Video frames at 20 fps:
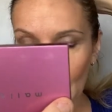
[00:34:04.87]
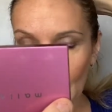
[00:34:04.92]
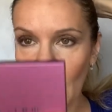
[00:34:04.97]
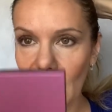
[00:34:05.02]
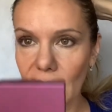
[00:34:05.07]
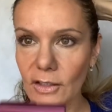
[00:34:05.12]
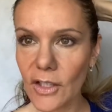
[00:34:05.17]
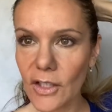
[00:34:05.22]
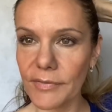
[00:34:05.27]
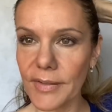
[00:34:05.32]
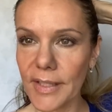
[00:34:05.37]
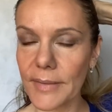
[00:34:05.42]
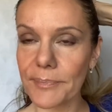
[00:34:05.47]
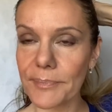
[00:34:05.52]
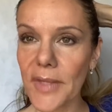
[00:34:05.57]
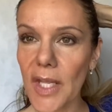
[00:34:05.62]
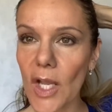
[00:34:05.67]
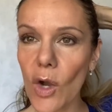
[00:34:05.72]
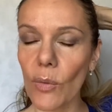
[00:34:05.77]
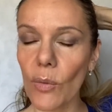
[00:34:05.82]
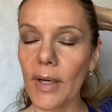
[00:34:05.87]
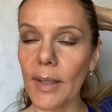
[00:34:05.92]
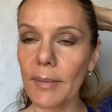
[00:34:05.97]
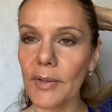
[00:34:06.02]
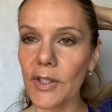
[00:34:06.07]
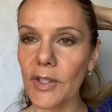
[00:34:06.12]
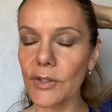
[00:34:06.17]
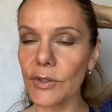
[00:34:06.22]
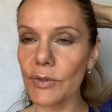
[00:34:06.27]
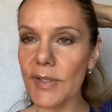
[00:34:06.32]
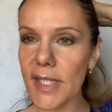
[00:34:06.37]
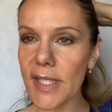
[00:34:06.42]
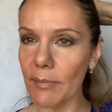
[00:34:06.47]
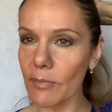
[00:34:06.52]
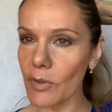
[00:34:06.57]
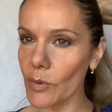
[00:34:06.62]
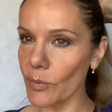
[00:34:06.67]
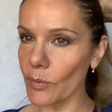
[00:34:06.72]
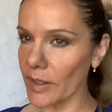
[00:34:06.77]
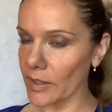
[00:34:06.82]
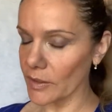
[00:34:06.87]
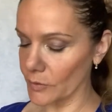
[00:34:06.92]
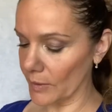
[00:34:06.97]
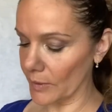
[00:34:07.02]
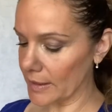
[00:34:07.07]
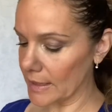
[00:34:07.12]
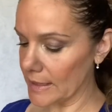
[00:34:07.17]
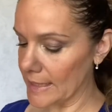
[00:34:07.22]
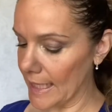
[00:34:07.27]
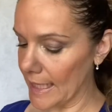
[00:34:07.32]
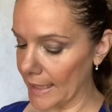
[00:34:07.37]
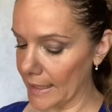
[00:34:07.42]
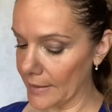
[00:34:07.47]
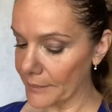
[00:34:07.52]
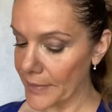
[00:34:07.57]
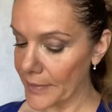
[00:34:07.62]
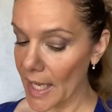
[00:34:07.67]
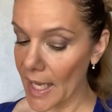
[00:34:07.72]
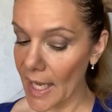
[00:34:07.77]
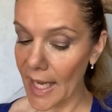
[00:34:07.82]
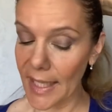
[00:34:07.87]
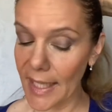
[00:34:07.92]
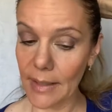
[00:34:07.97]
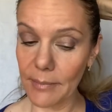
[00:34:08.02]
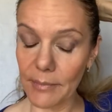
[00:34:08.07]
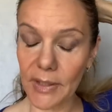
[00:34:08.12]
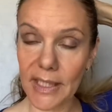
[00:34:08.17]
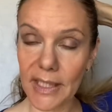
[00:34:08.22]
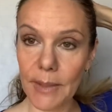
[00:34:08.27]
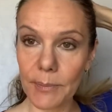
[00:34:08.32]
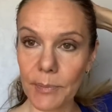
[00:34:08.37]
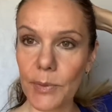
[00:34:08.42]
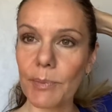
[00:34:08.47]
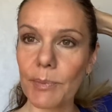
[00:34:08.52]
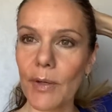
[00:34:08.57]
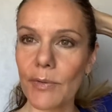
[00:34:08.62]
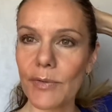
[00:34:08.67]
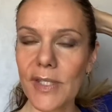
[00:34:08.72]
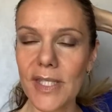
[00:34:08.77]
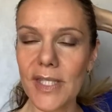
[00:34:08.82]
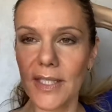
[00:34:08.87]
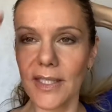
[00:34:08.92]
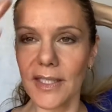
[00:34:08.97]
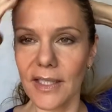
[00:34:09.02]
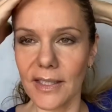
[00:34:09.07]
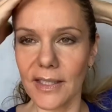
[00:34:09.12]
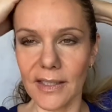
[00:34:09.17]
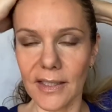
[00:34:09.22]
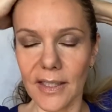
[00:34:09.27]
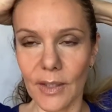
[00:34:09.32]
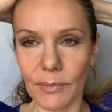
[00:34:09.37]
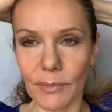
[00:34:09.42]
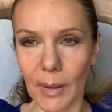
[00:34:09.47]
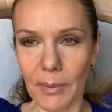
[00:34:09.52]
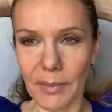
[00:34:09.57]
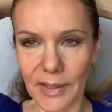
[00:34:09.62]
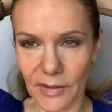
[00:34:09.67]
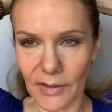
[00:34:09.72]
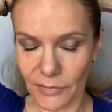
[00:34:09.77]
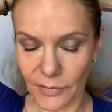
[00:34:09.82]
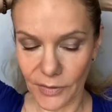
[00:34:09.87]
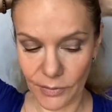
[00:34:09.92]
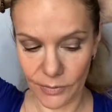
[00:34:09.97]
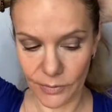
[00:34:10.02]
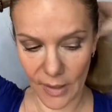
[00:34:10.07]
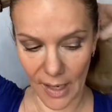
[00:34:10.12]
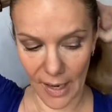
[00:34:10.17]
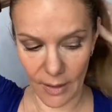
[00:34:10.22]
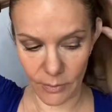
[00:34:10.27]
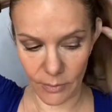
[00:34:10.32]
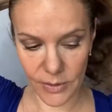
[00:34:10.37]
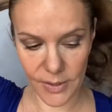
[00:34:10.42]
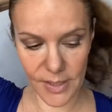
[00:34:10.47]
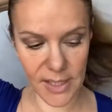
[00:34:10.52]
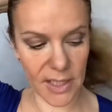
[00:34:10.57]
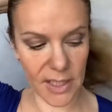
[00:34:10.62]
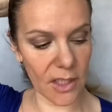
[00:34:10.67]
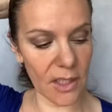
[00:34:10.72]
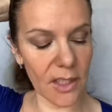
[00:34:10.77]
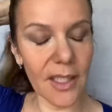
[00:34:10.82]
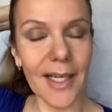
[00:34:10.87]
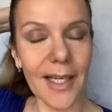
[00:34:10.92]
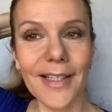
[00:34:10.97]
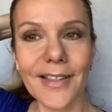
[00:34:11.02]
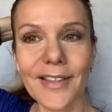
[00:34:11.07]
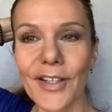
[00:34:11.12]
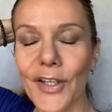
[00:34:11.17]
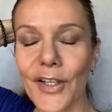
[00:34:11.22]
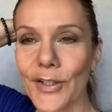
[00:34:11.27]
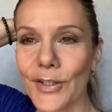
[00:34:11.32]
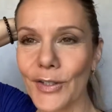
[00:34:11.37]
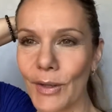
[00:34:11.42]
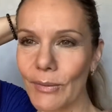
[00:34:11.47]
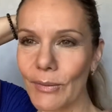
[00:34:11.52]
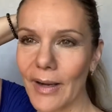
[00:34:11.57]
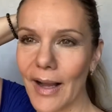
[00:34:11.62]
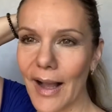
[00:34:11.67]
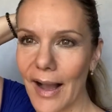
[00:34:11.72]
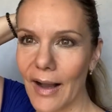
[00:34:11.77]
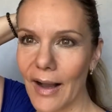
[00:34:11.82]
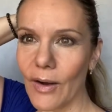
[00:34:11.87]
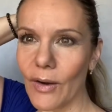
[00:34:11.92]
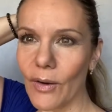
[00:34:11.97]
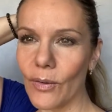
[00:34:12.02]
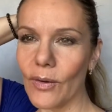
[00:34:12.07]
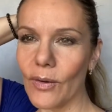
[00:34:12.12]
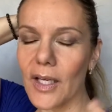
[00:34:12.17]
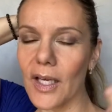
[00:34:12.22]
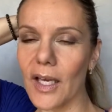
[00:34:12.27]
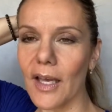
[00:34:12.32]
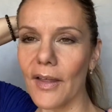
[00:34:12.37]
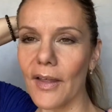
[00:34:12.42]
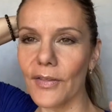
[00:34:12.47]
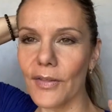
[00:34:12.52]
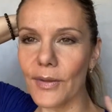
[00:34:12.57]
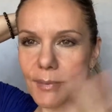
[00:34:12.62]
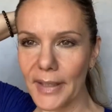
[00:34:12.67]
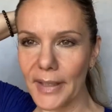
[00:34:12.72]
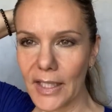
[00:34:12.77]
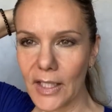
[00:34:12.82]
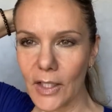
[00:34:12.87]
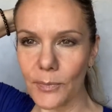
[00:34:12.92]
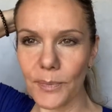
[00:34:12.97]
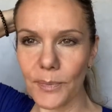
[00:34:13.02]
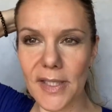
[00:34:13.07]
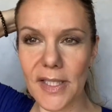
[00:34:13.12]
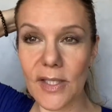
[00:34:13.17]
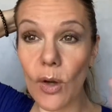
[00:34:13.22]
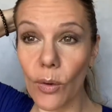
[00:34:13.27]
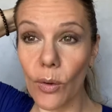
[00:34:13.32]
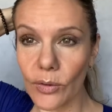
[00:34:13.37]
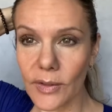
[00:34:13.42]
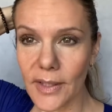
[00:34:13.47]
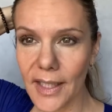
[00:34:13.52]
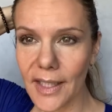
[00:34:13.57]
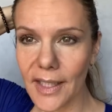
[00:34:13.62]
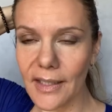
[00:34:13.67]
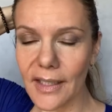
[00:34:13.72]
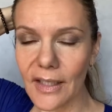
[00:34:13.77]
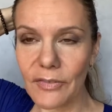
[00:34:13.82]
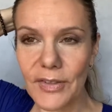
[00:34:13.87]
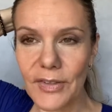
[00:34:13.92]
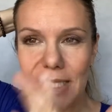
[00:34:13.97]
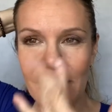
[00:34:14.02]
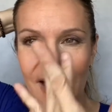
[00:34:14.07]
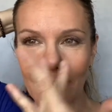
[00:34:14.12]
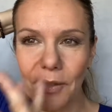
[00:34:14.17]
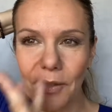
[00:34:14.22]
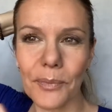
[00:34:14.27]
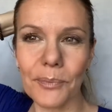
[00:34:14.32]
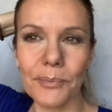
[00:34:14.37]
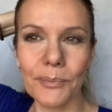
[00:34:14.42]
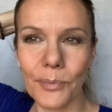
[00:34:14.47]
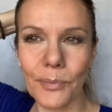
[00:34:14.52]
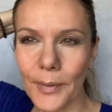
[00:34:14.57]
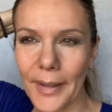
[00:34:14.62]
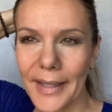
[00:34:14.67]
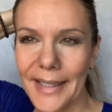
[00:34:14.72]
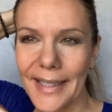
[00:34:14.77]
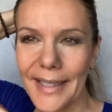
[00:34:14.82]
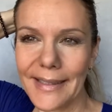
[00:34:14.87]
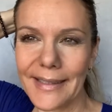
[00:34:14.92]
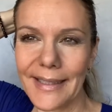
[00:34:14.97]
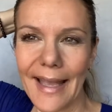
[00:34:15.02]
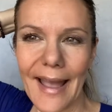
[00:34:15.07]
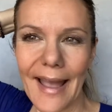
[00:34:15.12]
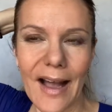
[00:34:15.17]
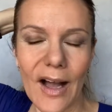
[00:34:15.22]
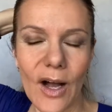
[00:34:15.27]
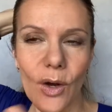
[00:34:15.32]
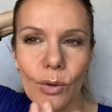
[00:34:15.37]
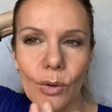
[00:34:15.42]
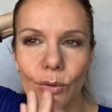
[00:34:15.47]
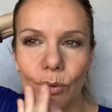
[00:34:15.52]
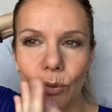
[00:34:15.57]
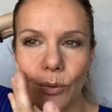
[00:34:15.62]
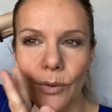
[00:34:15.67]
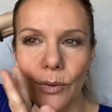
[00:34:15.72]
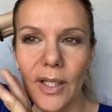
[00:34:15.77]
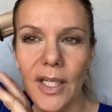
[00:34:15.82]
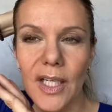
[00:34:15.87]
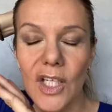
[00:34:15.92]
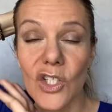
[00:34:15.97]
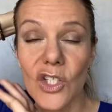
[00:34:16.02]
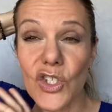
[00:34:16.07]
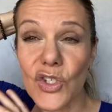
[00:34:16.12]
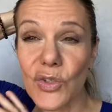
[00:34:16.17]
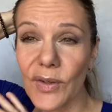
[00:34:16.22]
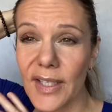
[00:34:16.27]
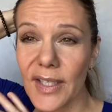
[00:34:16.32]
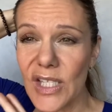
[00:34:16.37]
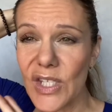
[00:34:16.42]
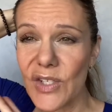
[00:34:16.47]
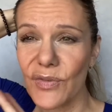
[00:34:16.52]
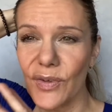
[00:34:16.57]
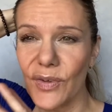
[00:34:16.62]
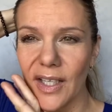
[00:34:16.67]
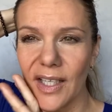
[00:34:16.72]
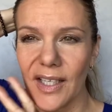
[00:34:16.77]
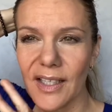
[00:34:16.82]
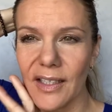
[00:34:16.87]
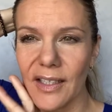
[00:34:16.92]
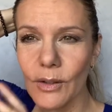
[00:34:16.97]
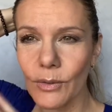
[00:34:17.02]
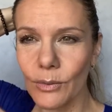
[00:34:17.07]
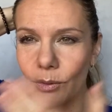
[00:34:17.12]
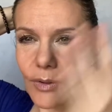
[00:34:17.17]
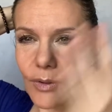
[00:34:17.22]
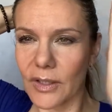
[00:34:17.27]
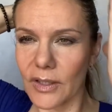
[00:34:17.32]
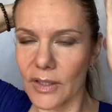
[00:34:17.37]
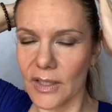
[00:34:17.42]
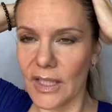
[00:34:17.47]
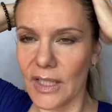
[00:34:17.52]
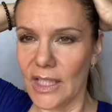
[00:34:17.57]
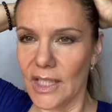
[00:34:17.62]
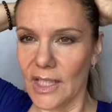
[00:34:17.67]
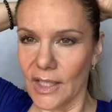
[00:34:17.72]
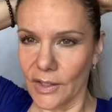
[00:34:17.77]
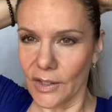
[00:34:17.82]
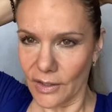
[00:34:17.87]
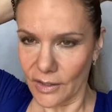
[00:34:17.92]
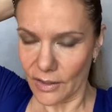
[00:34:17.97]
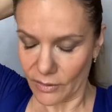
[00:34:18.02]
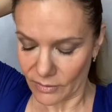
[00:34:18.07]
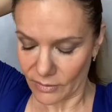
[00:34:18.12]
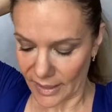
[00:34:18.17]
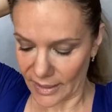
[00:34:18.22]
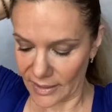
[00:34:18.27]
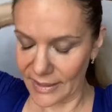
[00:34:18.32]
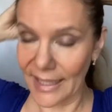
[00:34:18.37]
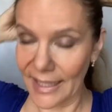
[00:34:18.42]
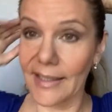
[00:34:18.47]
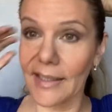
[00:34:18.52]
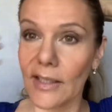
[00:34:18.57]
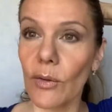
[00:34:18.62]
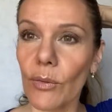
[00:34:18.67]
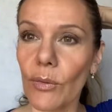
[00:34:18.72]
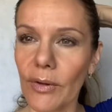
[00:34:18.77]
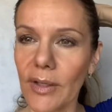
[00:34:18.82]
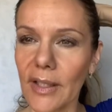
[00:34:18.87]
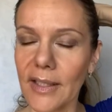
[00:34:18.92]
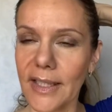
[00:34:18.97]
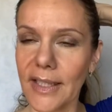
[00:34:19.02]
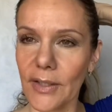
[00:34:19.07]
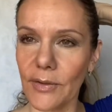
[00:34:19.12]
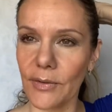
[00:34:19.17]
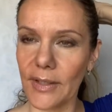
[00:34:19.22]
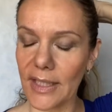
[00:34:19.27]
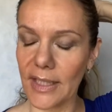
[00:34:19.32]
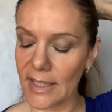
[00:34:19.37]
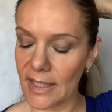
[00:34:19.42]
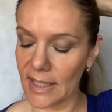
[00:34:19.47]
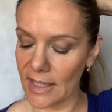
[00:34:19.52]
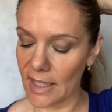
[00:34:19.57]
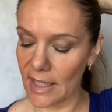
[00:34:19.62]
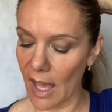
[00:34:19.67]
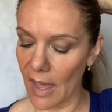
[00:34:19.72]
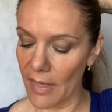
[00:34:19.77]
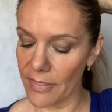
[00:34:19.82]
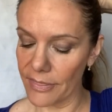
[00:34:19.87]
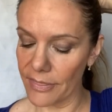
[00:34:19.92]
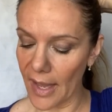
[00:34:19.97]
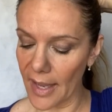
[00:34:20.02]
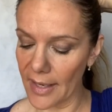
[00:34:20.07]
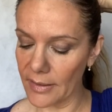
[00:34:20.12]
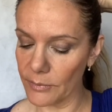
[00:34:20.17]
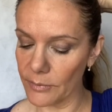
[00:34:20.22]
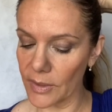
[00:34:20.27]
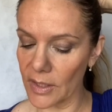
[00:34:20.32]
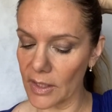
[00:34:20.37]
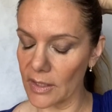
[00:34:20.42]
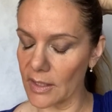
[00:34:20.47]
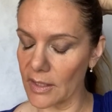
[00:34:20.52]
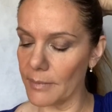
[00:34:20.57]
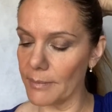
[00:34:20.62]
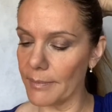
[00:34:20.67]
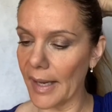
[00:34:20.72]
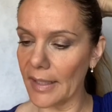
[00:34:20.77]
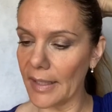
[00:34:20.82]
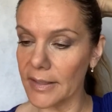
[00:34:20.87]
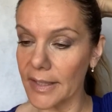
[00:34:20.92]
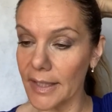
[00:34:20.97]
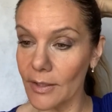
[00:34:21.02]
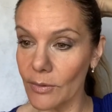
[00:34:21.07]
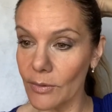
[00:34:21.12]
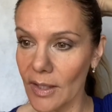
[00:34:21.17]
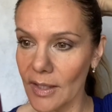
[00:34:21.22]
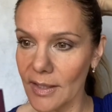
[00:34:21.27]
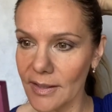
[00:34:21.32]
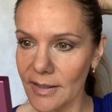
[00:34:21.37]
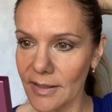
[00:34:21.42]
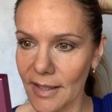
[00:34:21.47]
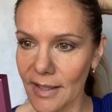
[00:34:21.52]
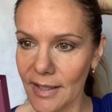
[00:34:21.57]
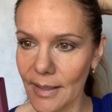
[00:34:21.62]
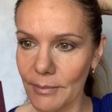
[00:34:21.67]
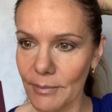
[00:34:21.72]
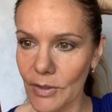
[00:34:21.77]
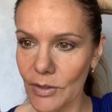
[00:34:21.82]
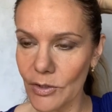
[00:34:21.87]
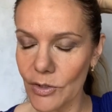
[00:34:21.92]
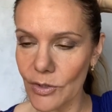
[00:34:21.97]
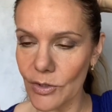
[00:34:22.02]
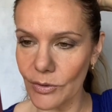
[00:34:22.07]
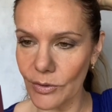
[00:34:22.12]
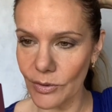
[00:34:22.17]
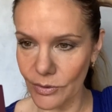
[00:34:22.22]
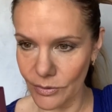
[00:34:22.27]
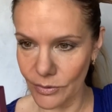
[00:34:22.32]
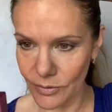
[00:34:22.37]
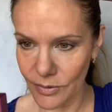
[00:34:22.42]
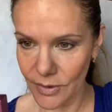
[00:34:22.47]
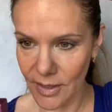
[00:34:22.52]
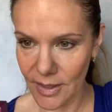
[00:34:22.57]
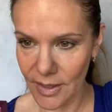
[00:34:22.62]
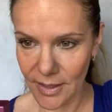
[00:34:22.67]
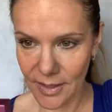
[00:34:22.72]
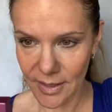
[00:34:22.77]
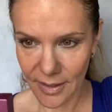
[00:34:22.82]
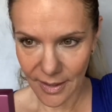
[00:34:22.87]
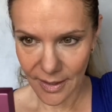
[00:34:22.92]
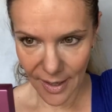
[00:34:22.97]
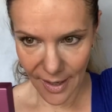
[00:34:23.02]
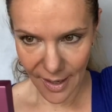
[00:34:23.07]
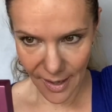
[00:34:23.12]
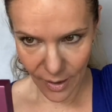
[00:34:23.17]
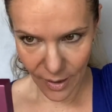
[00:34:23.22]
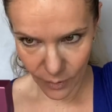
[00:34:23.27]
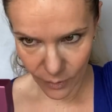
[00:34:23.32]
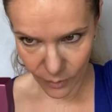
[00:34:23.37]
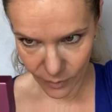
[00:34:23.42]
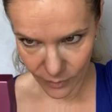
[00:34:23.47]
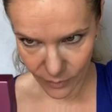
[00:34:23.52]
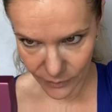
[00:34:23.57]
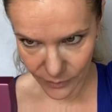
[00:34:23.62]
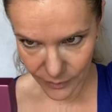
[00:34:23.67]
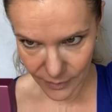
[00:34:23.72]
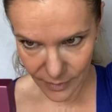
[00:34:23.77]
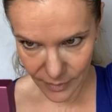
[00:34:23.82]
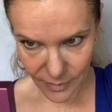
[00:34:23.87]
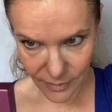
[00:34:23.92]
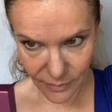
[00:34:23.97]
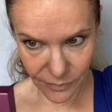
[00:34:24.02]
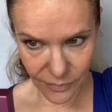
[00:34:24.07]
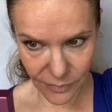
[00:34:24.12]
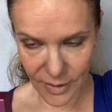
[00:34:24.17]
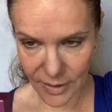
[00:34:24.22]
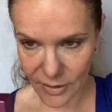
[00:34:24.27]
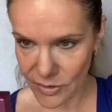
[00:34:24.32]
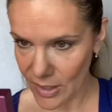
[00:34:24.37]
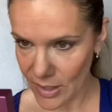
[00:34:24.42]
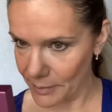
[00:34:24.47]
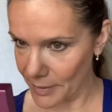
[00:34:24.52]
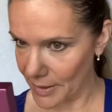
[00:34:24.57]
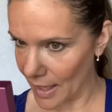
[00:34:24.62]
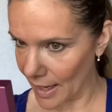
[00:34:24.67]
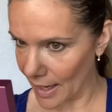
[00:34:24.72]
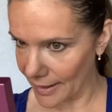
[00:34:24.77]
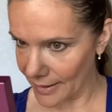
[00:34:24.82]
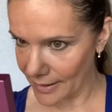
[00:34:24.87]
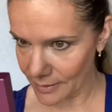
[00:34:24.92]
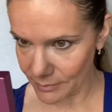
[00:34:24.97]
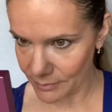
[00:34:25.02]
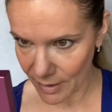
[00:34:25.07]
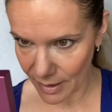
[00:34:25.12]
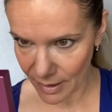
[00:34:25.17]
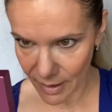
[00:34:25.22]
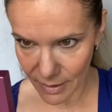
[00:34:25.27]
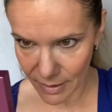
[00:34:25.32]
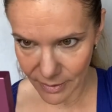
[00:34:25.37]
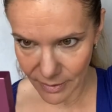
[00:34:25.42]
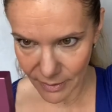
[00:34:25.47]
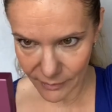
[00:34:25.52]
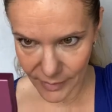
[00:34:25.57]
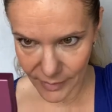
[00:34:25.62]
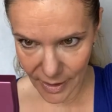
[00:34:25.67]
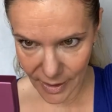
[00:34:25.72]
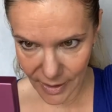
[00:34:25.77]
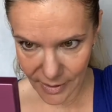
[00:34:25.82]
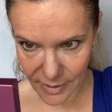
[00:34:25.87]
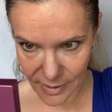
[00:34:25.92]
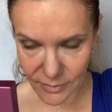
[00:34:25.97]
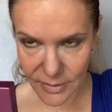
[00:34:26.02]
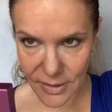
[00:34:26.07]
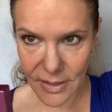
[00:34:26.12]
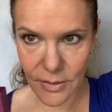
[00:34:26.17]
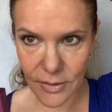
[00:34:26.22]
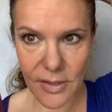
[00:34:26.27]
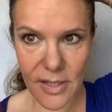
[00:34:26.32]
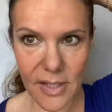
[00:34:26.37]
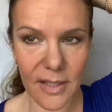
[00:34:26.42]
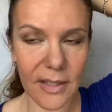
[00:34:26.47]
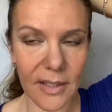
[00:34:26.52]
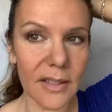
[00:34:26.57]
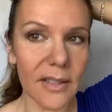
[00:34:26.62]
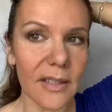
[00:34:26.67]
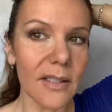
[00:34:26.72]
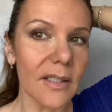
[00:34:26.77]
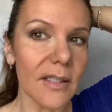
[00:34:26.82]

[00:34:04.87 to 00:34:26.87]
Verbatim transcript: I love it. What I'm gonna do is I'm gonna wear it throughout the day and I'm gonna keep you posted probably in a few hours here to let you know how the makeup is holding, if it's kind of breaking out or transferring or, you know, kind of getting oily or anything. And then we're gonna come back later on and I'm gonna show you how the finish, but I am loving it, seriously.